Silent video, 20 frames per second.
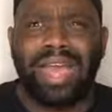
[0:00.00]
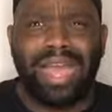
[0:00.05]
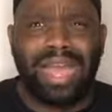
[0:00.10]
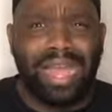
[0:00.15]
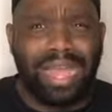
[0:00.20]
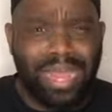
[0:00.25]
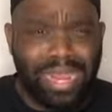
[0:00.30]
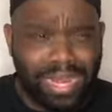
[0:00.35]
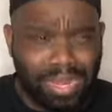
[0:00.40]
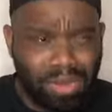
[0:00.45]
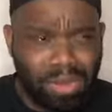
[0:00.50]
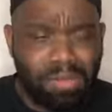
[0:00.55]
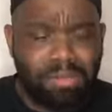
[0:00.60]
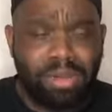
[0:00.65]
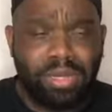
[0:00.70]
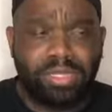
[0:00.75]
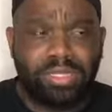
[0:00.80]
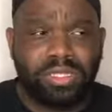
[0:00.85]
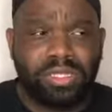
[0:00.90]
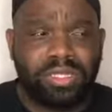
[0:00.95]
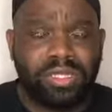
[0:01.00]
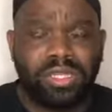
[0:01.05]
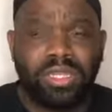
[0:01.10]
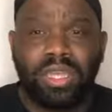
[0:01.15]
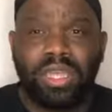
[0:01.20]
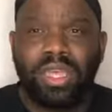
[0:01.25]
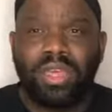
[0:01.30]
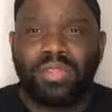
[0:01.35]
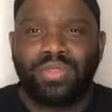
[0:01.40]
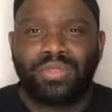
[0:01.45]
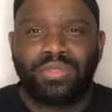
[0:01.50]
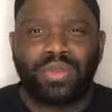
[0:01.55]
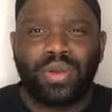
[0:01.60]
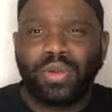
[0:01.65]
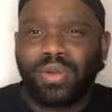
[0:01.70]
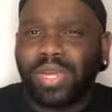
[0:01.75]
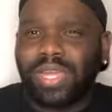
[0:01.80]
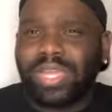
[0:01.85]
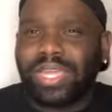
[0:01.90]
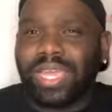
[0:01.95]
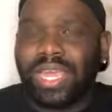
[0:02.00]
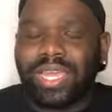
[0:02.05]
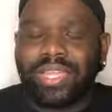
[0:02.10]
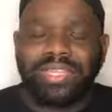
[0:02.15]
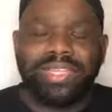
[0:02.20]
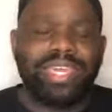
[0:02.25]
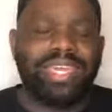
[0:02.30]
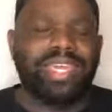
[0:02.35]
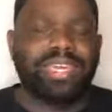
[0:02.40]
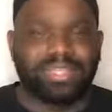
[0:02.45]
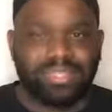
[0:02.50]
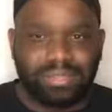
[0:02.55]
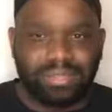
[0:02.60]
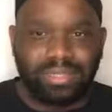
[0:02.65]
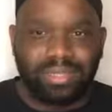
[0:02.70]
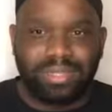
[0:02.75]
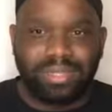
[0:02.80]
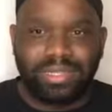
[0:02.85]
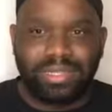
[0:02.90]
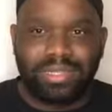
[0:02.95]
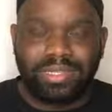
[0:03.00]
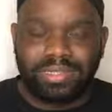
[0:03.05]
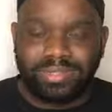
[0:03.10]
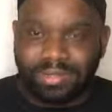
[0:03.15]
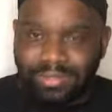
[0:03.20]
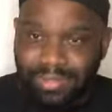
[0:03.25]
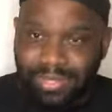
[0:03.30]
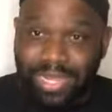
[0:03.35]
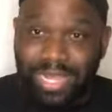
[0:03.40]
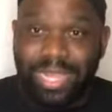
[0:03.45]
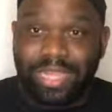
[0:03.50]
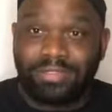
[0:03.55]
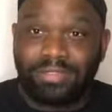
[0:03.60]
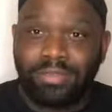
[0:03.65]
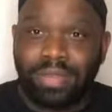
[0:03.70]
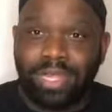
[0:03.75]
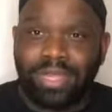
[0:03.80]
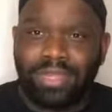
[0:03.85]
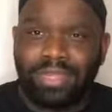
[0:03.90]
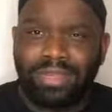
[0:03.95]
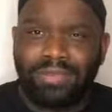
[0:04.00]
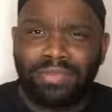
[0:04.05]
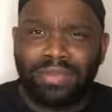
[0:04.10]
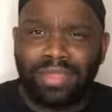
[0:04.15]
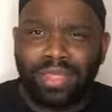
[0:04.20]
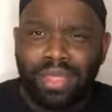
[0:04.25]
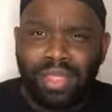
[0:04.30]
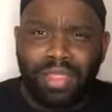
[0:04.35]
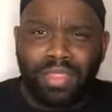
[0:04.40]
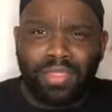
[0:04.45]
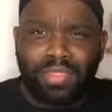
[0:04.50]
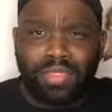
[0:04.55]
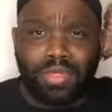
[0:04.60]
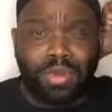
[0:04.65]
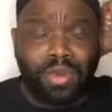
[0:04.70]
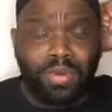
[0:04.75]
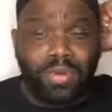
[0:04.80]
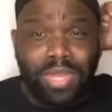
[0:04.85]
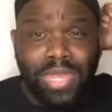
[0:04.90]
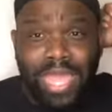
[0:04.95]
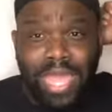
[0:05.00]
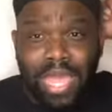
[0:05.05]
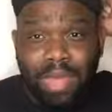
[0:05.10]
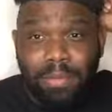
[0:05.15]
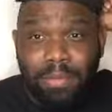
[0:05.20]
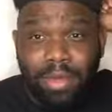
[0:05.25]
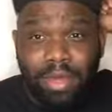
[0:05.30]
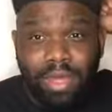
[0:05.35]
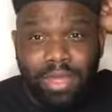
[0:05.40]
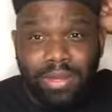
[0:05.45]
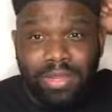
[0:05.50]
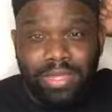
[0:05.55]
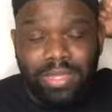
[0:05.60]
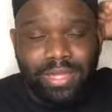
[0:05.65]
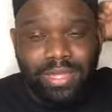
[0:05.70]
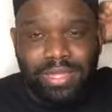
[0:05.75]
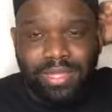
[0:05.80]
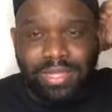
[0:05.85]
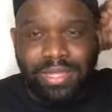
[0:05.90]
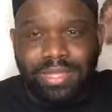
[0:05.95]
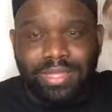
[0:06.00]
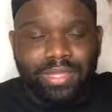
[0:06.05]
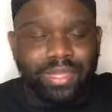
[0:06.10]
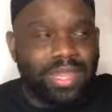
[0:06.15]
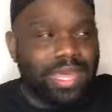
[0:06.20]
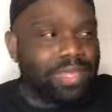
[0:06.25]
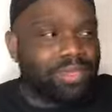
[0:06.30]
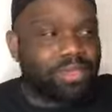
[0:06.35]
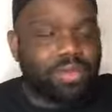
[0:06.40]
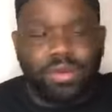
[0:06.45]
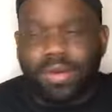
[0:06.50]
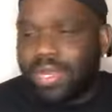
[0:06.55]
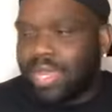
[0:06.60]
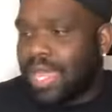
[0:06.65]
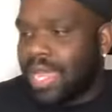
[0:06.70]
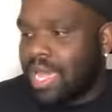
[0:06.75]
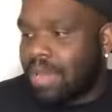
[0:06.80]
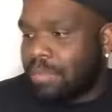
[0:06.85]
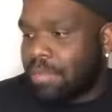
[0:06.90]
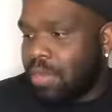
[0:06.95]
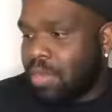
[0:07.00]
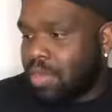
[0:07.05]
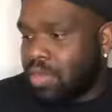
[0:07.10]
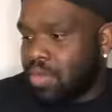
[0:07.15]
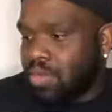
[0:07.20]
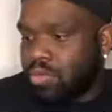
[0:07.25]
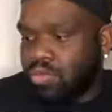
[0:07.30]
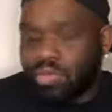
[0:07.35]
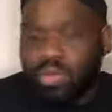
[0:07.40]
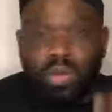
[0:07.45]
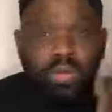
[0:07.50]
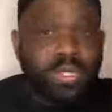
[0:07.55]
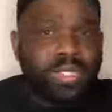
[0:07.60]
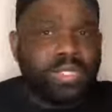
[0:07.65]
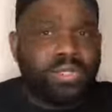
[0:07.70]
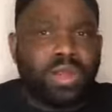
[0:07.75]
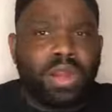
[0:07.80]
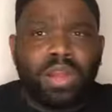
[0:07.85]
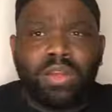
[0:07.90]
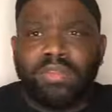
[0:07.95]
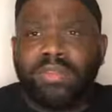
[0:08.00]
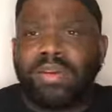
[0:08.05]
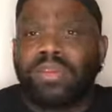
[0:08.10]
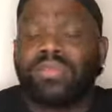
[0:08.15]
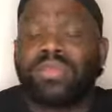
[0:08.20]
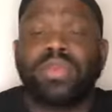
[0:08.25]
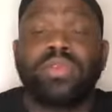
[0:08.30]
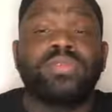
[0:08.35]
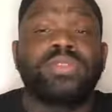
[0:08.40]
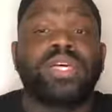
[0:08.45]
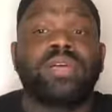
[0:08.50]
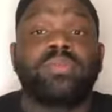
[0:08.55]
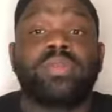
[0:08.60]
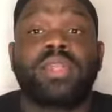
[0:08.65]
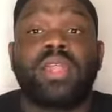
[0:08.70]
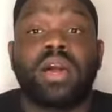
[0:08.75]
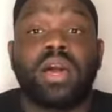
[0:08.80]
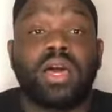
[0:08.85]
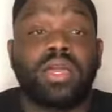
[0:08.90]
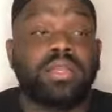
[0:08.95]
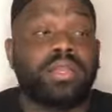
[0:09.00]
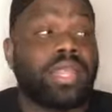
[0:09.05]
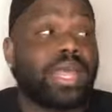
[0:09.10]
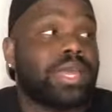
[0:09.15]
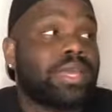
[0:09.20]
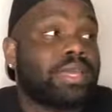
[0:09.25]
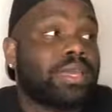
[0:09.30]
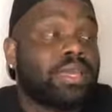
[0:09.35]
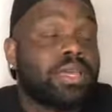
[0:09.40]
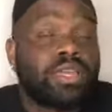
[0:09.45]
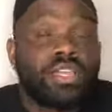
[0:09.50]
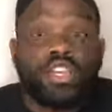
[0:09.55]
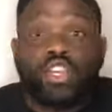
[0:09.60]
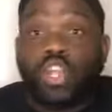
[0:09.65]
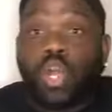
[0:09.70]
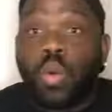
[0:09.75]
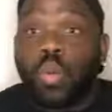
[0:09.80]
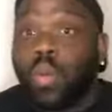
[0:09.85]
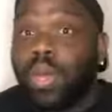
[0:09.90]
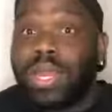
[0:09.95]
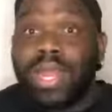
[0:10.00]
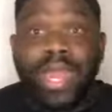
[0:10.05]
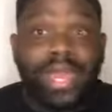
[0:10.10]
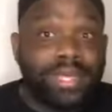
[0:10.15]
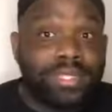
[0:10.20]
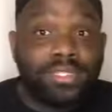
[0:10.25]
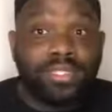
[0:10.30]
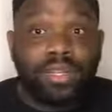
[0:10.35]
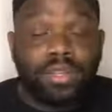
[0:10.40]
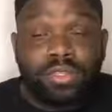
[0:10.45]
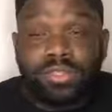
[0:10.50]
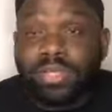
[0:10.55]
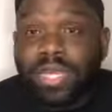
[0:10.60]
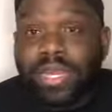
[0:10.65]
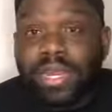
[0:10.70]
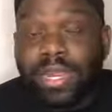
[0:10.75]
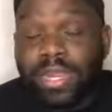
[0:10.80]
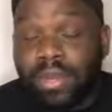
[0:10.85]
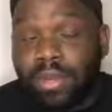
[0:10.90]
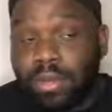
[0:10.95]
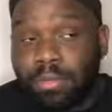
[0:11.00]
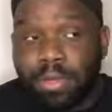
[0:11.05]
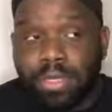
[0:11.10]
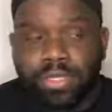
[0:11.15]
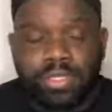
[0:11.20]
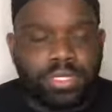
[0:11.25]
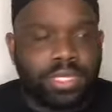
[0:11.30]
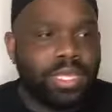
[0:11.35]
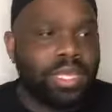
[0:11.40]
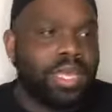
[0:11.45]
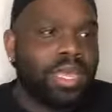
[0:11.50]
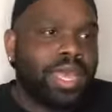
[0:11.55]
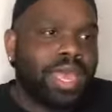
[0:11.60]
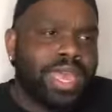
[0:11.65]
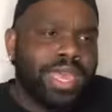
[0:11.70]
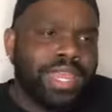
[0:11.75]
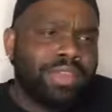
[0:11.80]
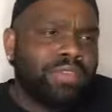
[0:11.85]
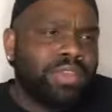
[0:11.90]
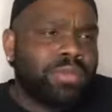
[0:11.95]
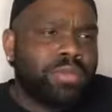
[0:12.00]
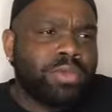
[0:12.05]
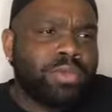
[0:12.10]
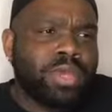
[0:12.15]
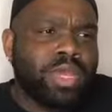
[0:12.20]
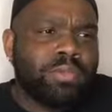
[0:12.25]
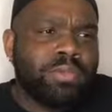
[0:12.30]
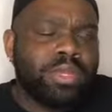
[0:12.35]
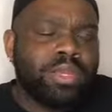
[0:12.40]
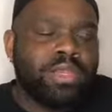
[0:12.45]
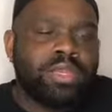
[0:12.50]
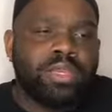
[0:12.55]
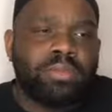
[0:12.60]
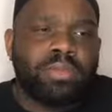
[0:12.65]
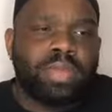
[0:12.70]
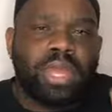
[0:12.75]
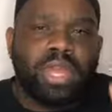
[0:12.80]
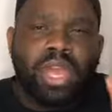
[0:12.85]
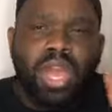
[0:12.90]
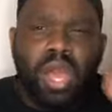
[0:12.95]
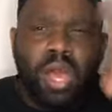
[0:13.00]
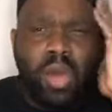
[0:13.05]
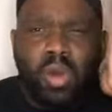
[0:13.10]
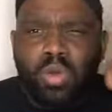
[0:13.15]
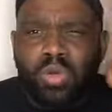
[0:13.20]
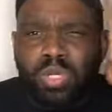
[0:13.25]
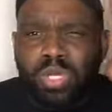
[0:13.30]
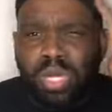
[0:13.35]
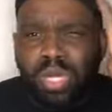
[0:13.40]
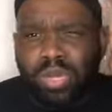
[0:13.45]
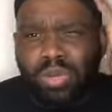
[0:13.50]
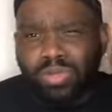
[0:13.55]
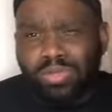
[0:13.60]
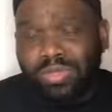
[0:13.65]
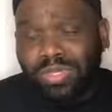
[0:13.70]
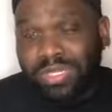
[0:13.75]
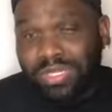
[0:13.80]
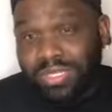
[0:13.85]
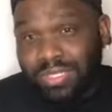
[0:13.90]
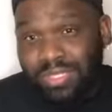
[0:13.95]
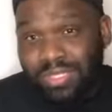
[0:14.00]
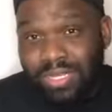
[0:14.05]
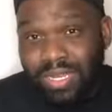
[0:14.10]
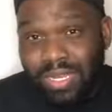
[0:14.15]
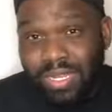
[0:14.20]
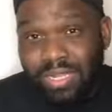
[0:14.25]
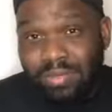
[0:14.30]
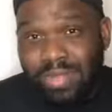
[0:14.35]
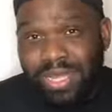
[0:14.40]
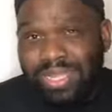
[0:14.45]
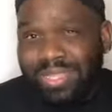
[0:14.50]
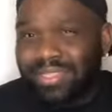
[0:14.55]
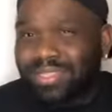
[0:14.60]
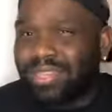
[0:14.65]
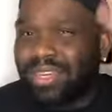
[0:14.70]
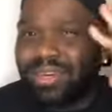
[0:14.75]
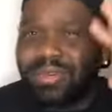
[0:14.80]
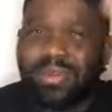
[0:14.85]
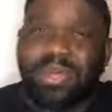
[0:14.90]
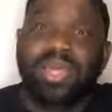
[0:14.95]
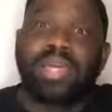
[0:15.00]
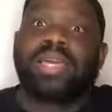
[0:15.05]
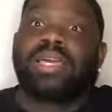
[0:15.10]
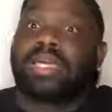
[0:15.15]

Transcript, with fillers: I hear emergency. Throw a D'Andra. D'Andra, my love, throw a cap on. Like throw a cap on, throw a scarf on, throw something on. Like no one has to know that you had a hair emergency. And even when you come in there, you can be like, oh, you know, you can tell him like, you know,